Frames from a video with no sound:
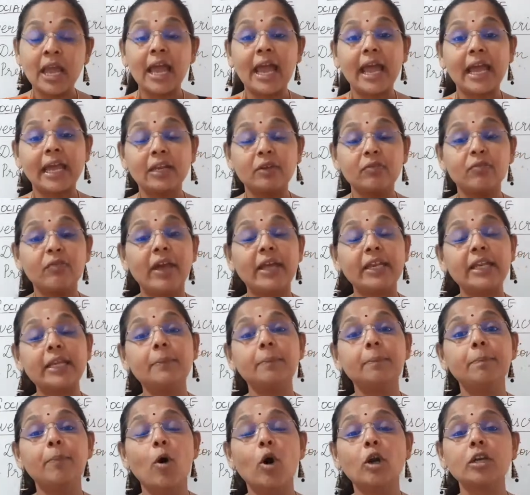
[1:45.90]
and very
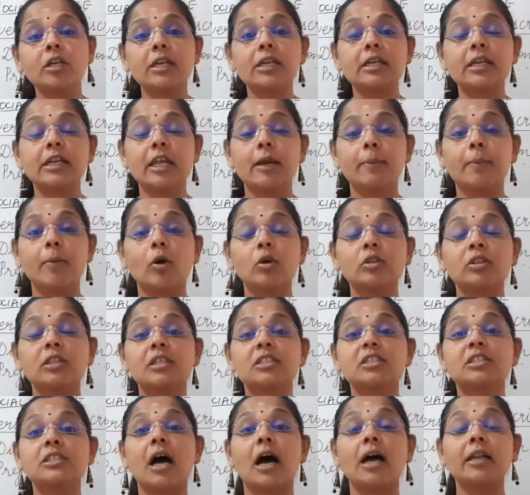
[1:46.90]
importantly about the
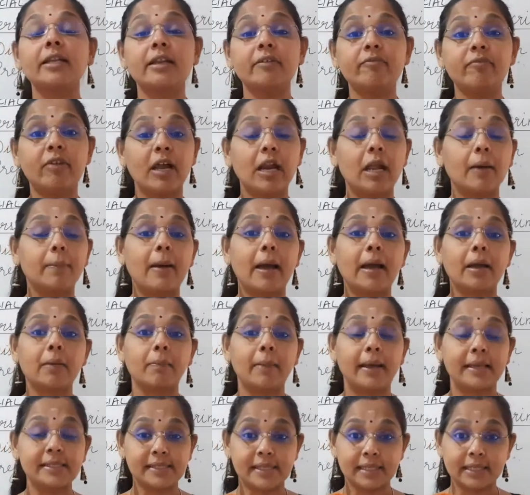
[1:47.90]
Jallianwala Bagh
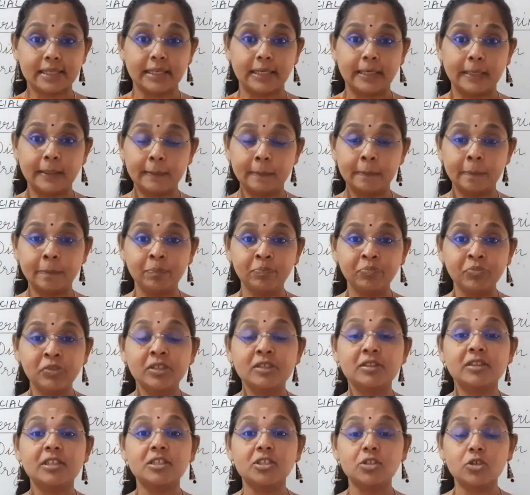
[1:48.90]
massacre,
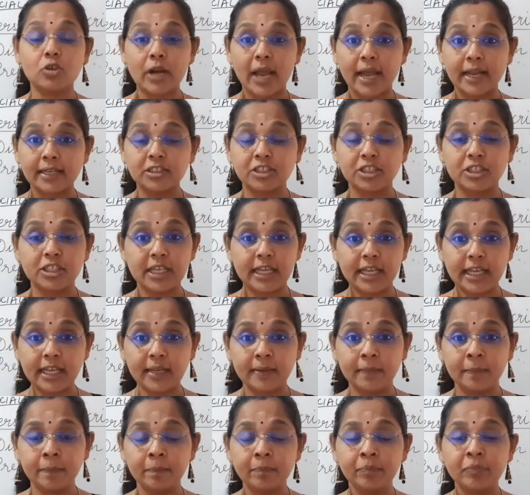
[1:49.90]
the
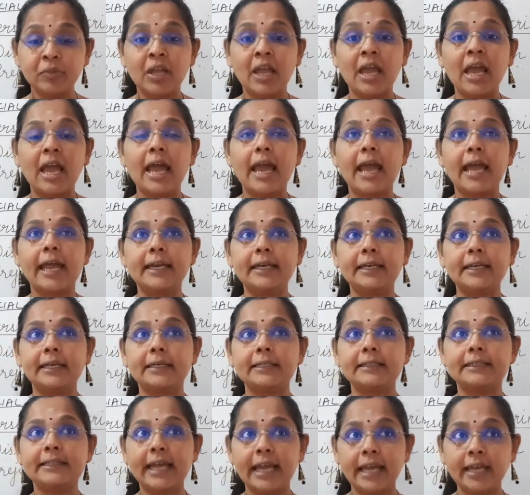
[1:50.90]
tragedy, and
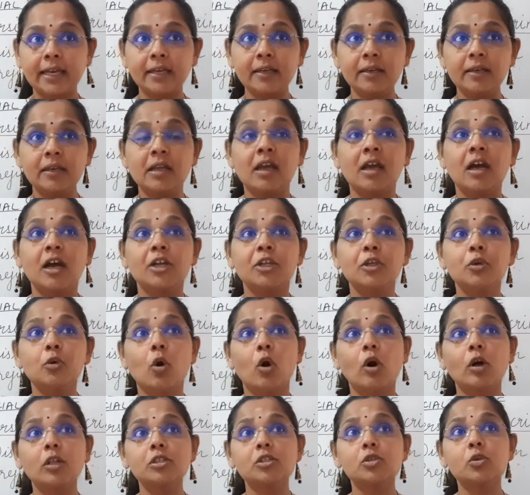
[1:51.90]
then
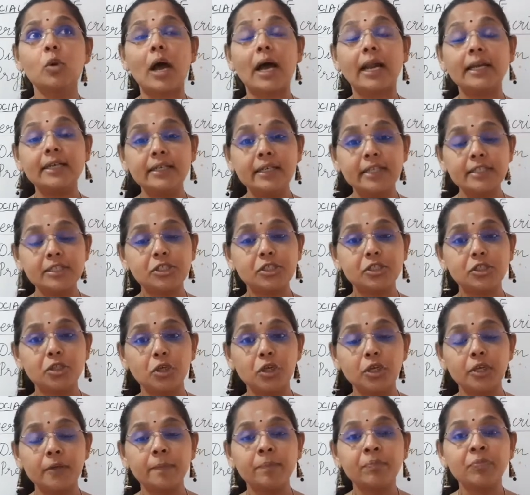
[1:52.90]
you also
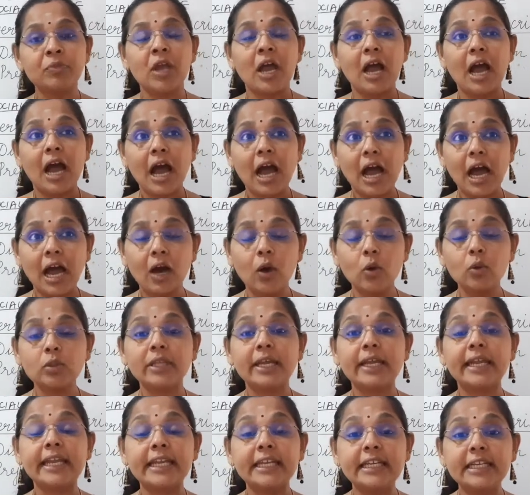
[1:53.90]
understood how
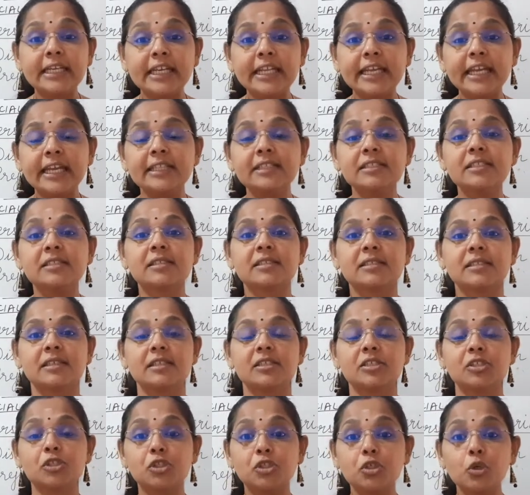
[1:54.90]
the Indians
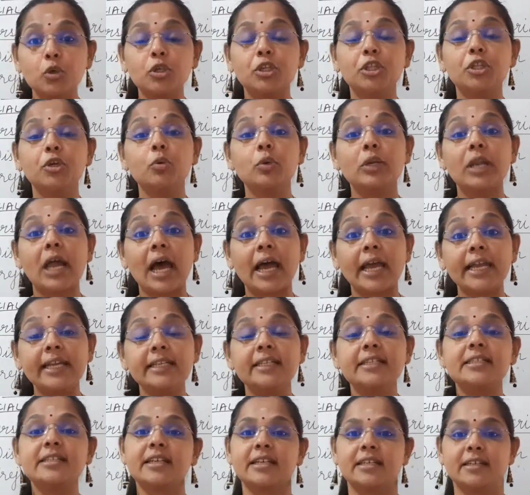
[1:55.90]
stood
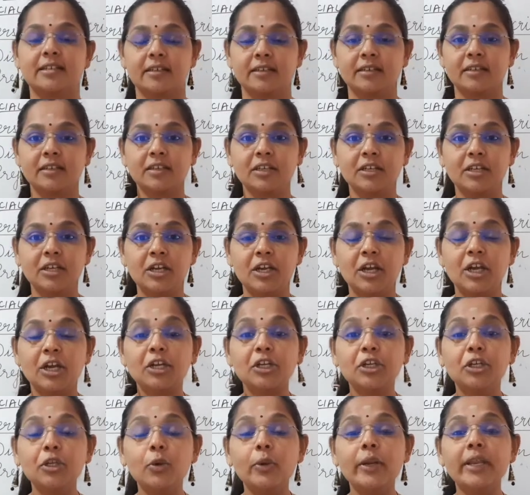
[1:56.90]
united
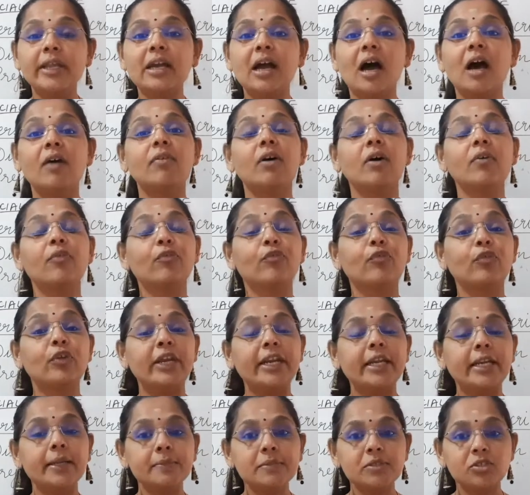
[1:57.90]
during our
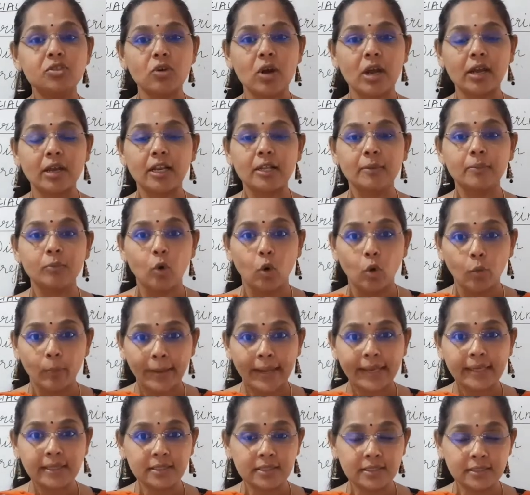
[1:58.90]
freedom struggle
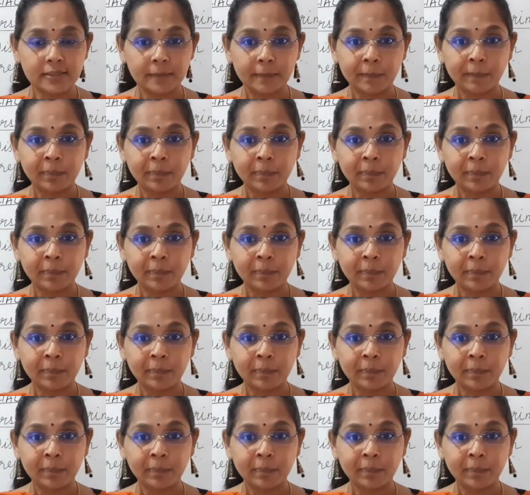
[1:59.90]
movement,